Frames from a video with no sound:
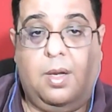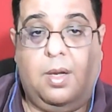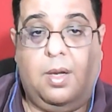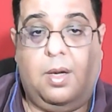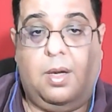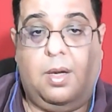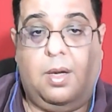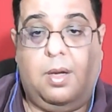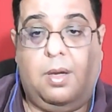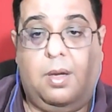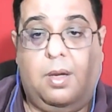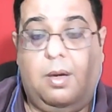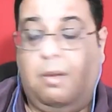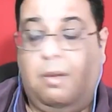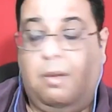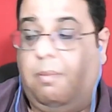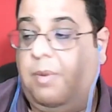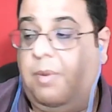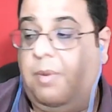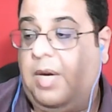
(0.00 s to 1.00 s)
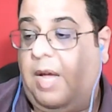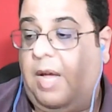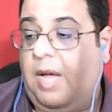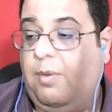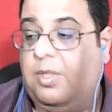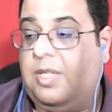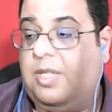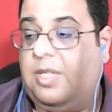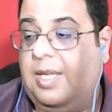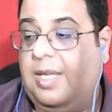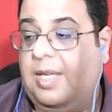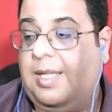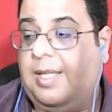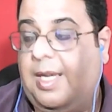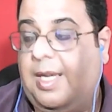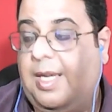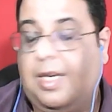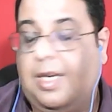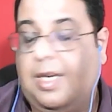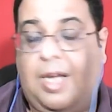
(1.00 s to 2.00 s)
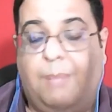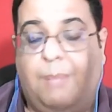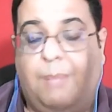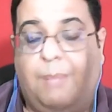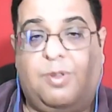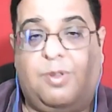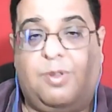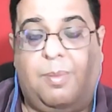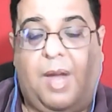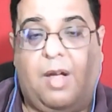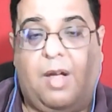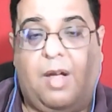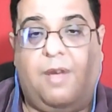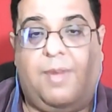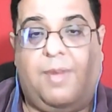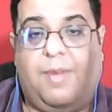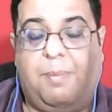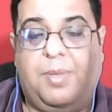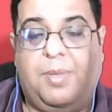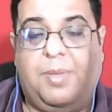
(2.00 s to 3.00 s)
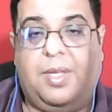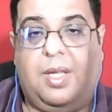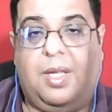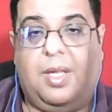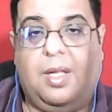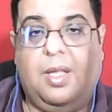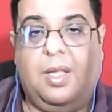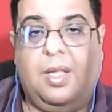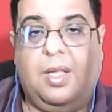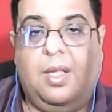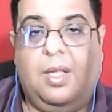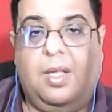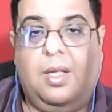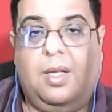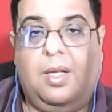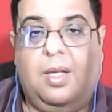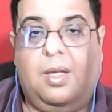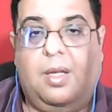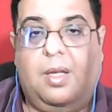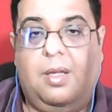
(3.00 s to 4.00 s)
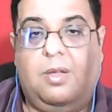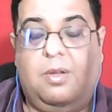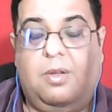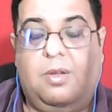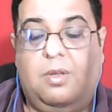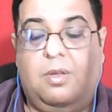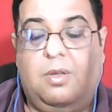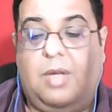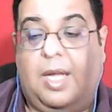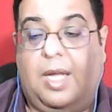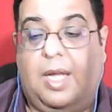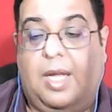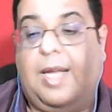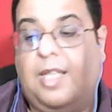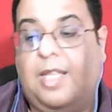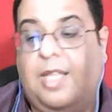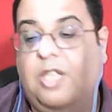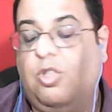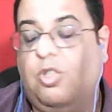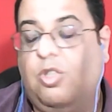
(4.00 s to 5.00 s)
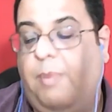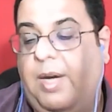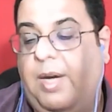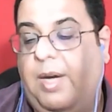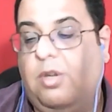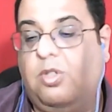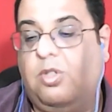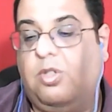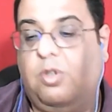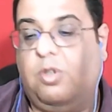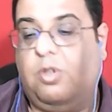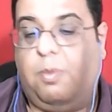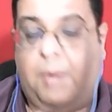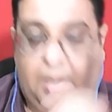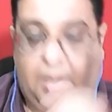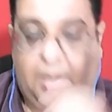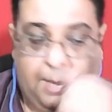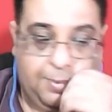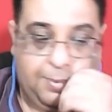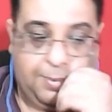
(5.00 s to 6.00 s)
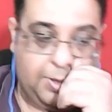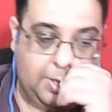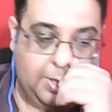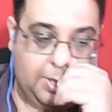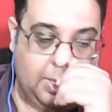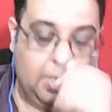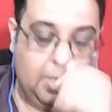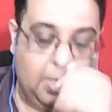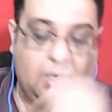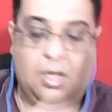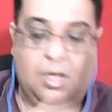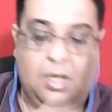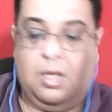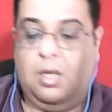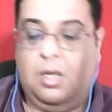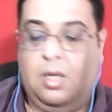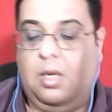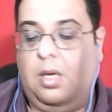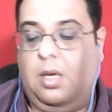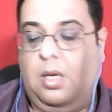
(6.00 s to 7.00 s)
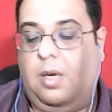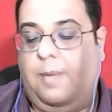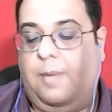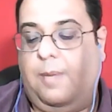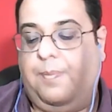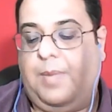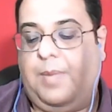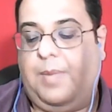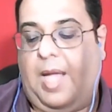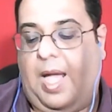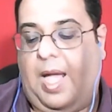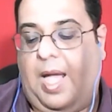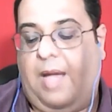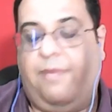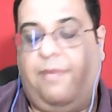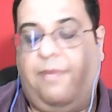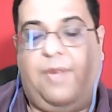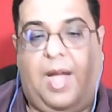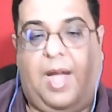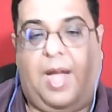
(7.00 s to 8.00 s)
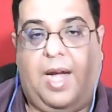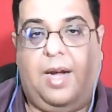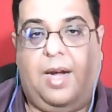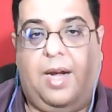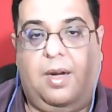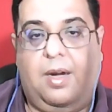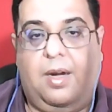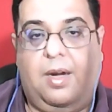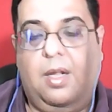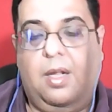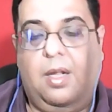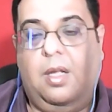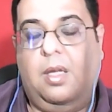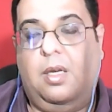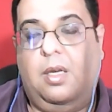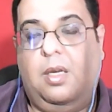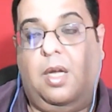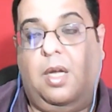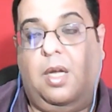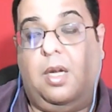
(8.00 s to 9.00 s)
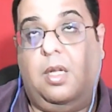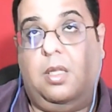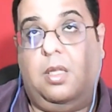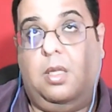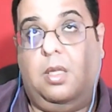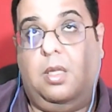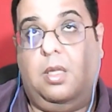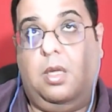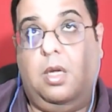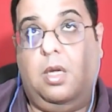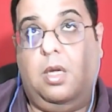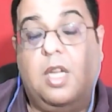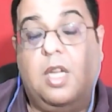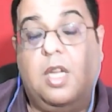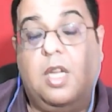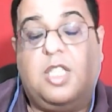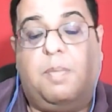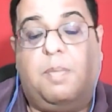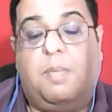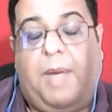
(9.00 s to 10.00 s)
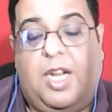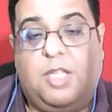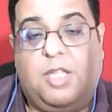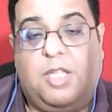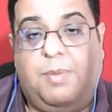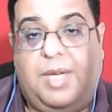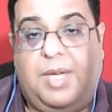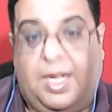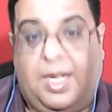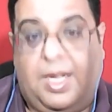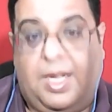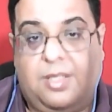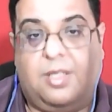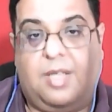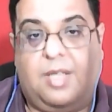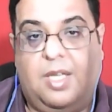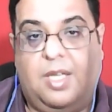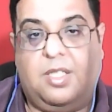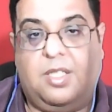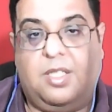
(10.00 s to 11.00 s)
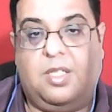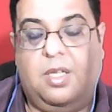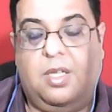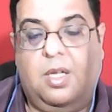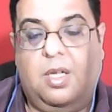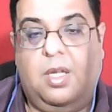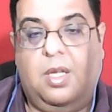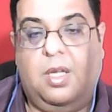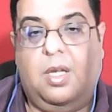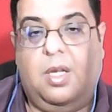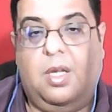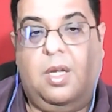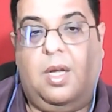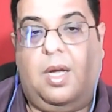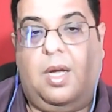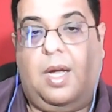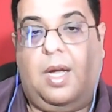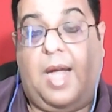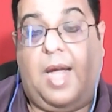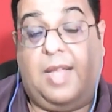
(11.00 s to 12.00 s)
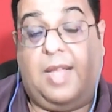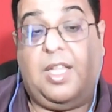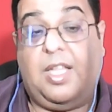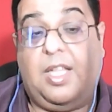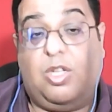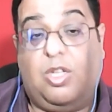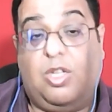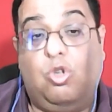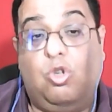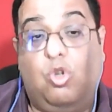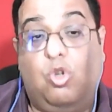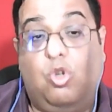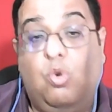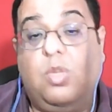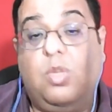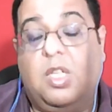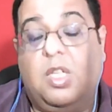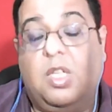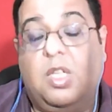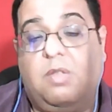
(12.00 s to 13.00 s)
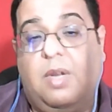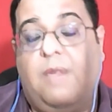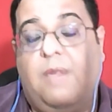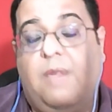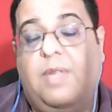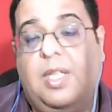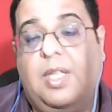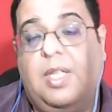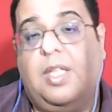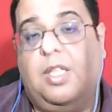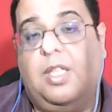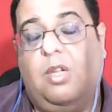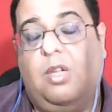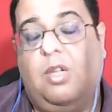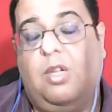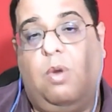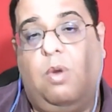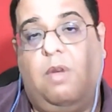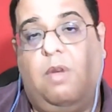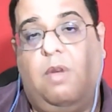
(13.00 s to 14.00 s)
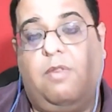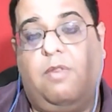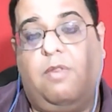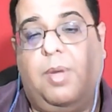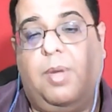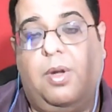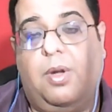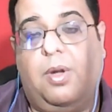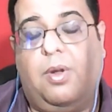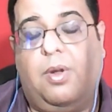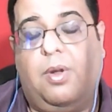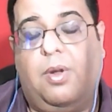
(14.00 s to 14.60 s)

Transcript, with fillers: Uh, but I would say that that comes from lack of empathy. I, I think Zomato should perhaps um, have had done a risk management exercise Uh, and they should do this for everything that they roll out from here